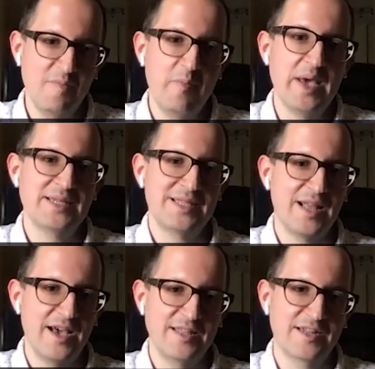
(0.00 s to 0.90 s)

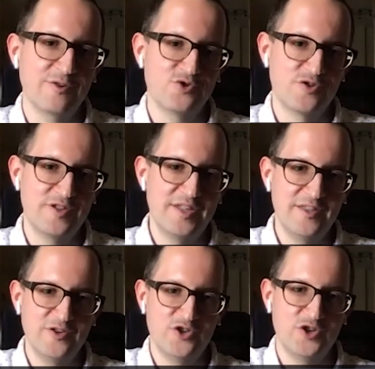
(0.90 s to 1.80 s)
baseline culture that
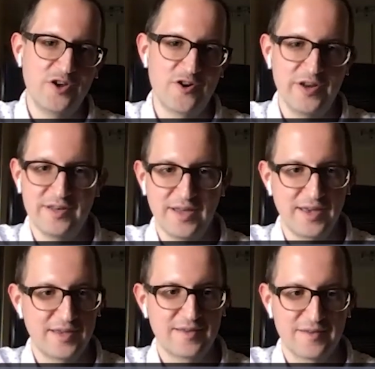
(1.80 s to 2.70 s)
they share, in like